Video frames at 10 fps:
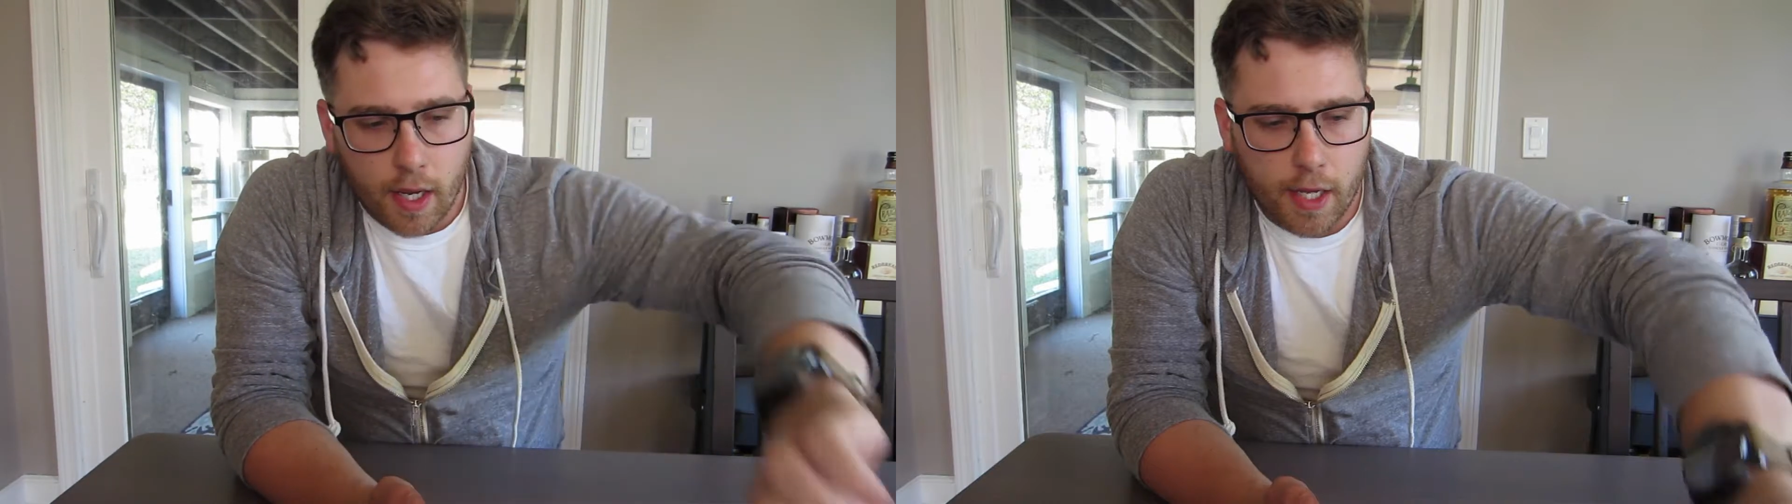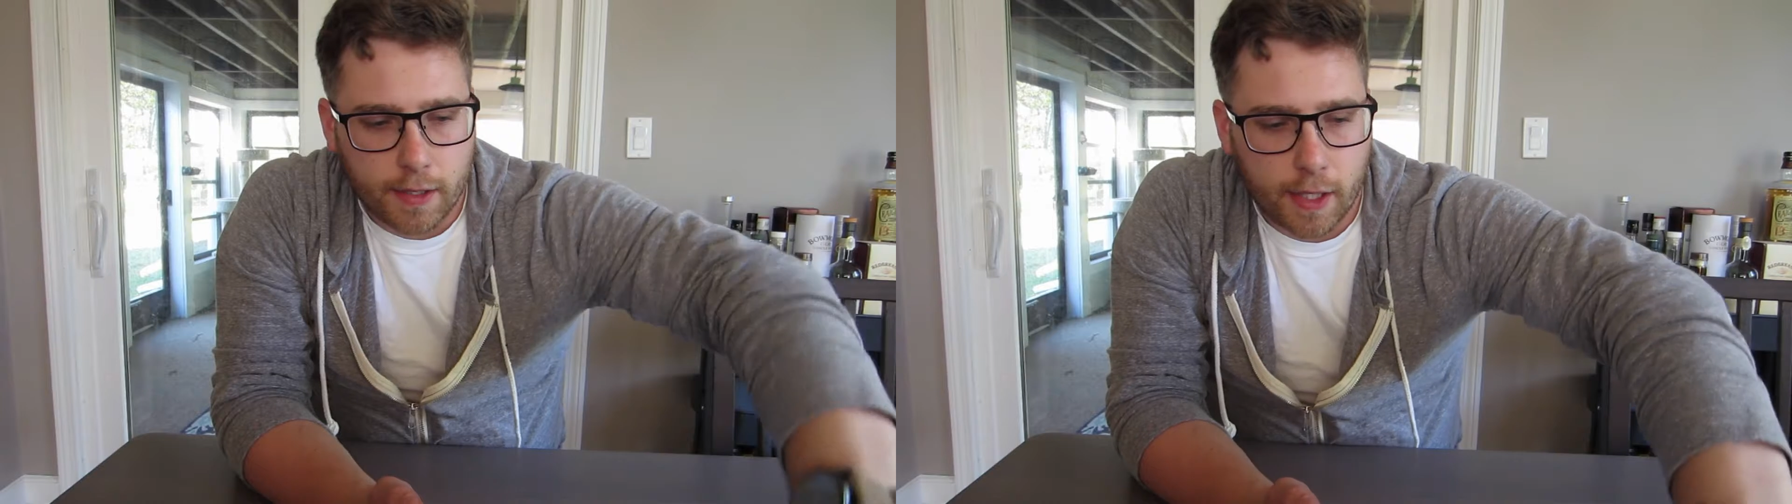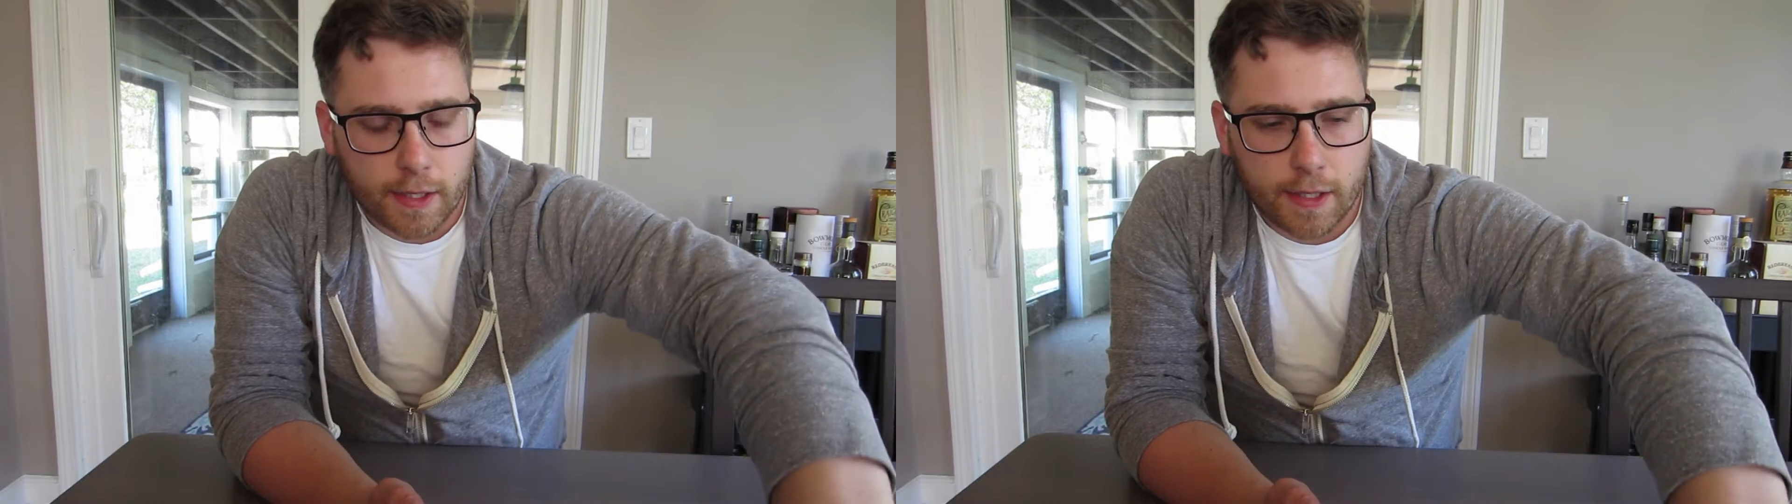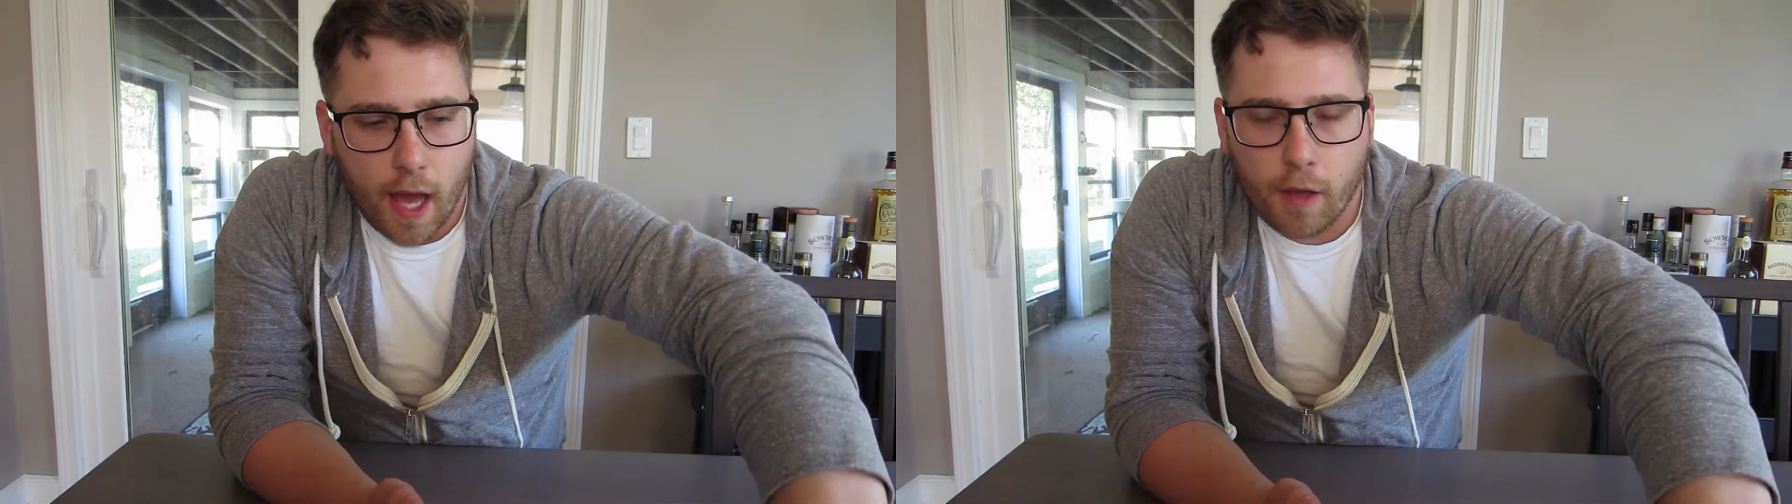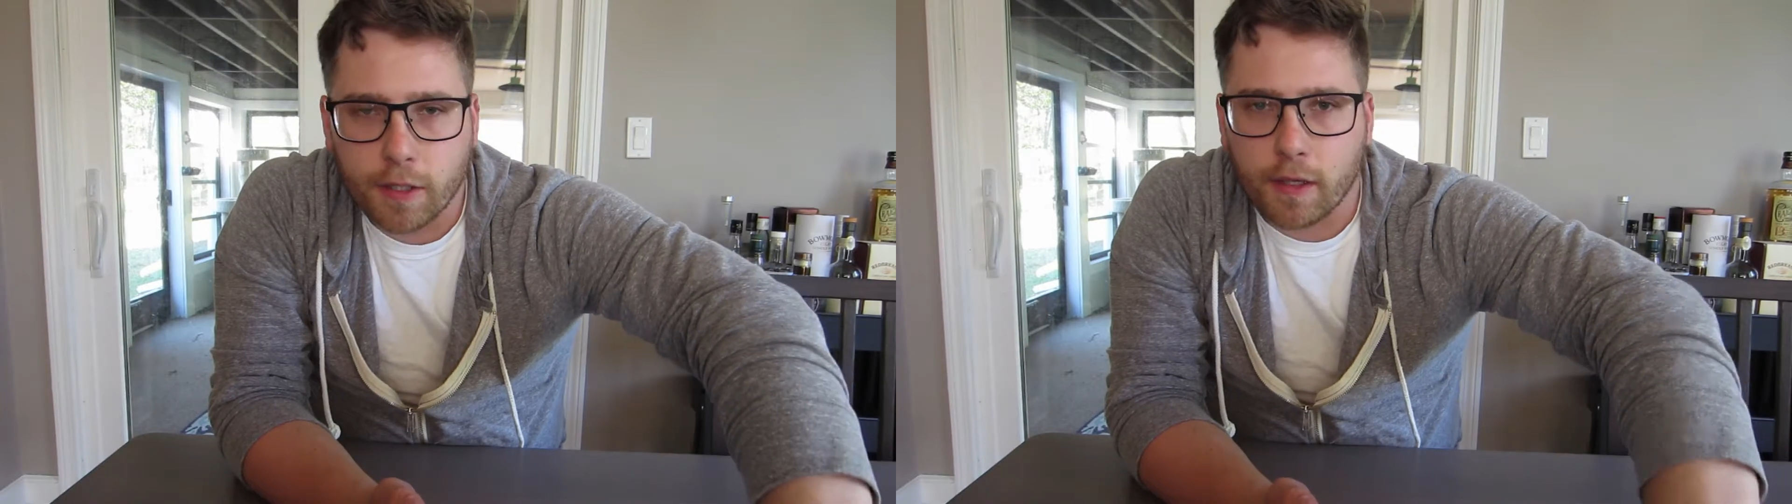
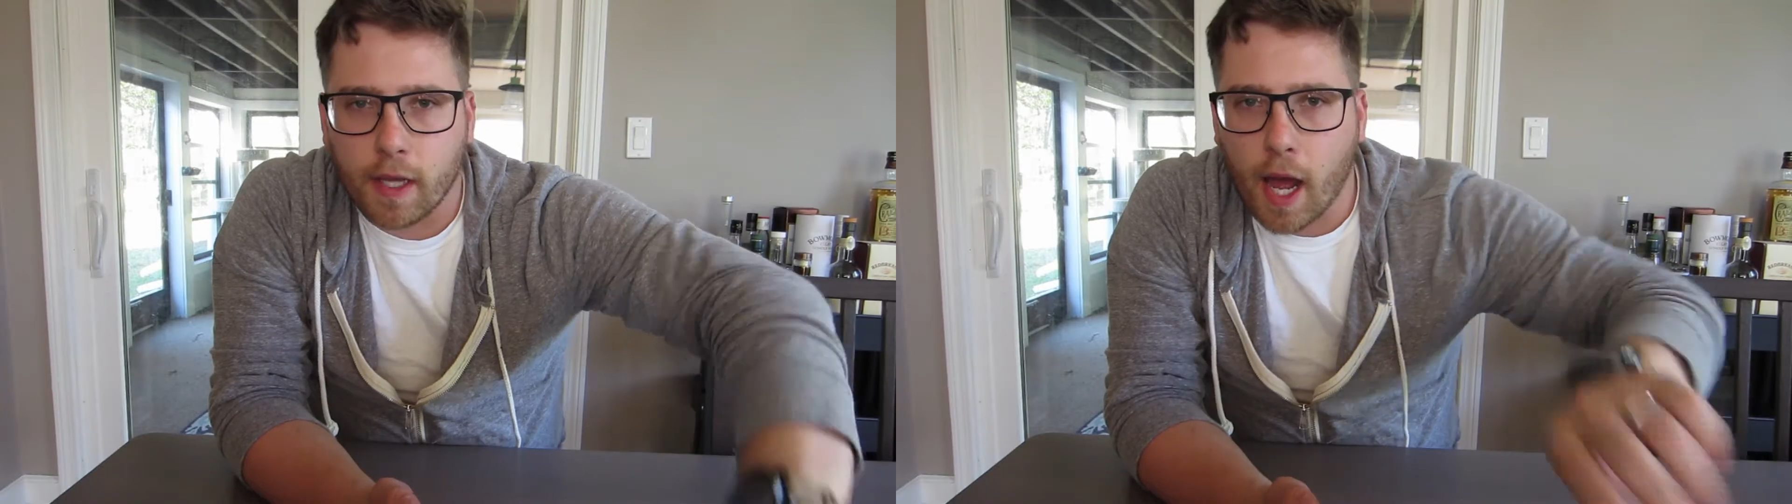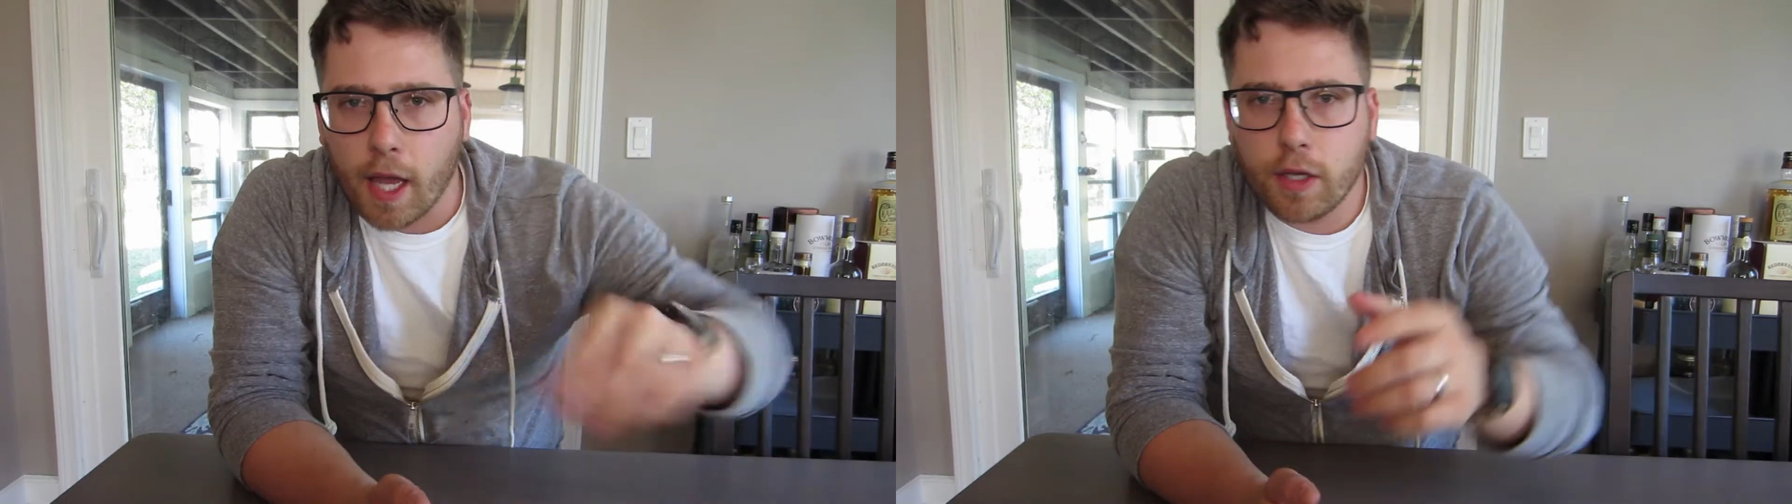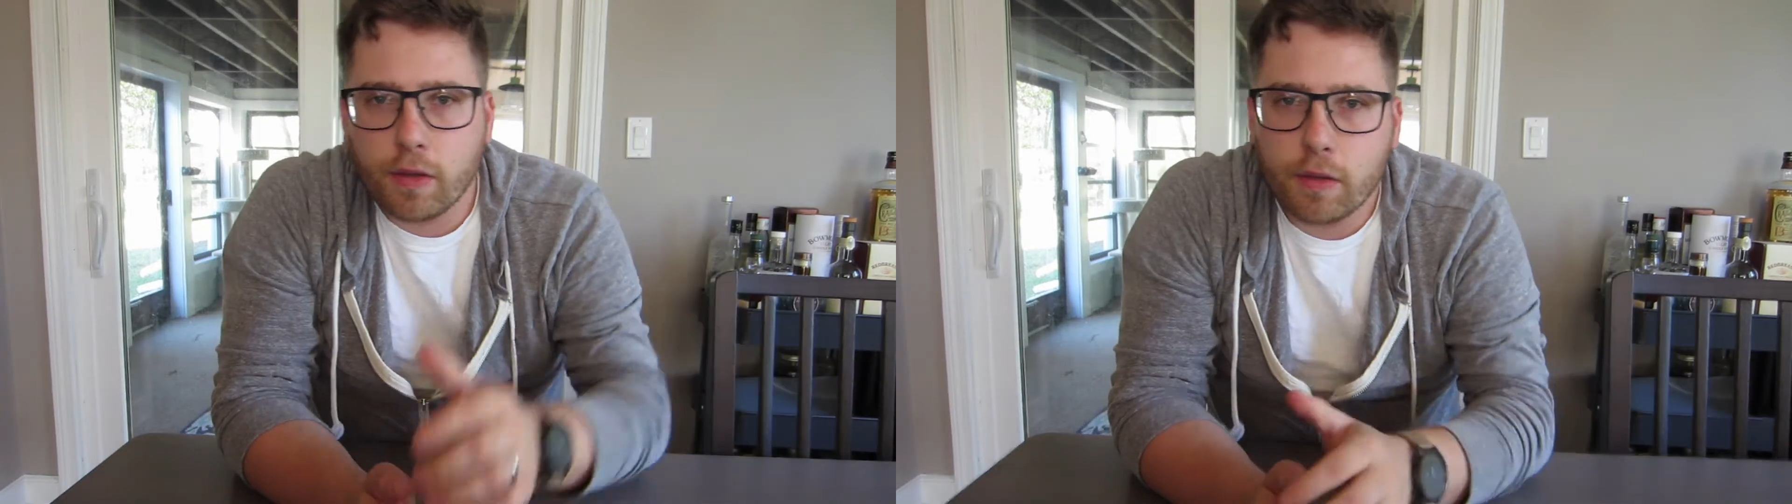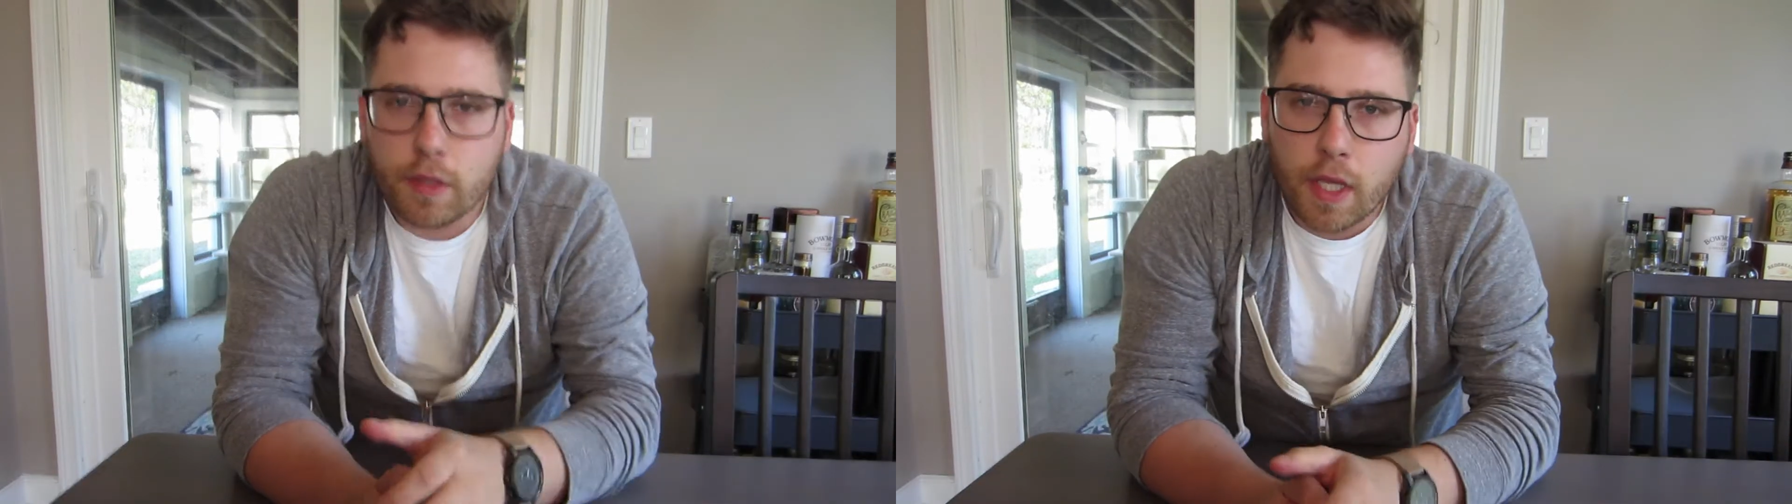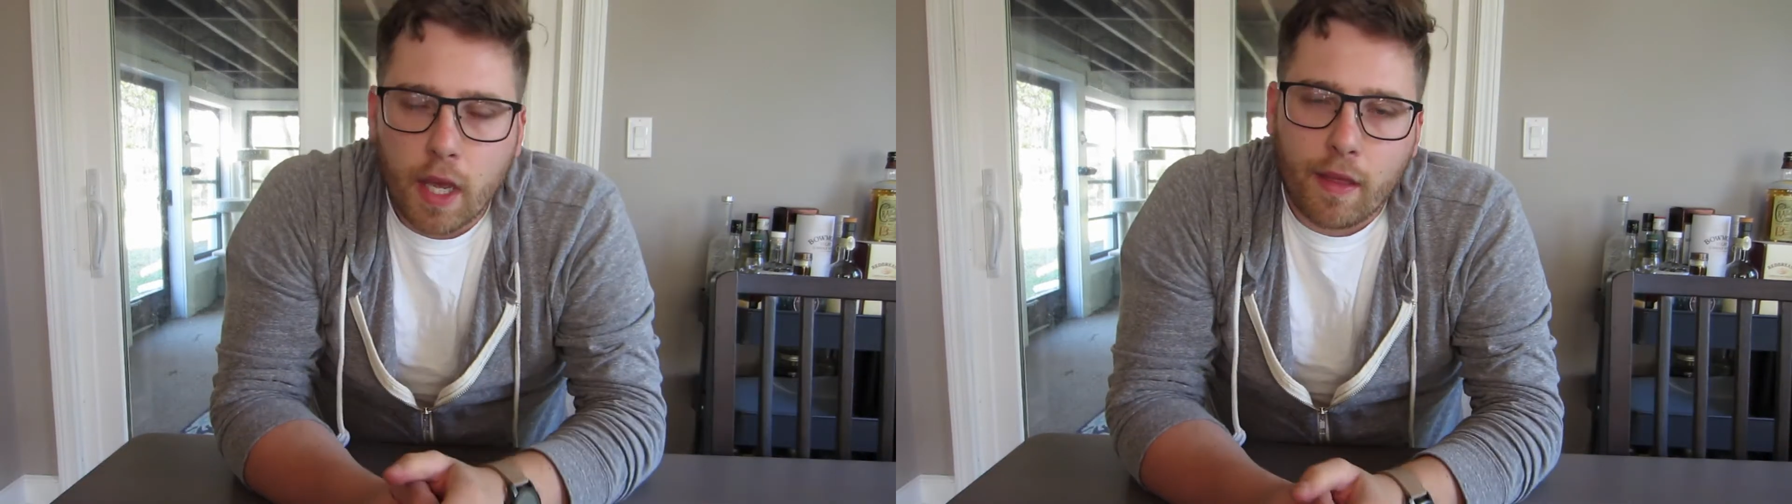A6000 that I use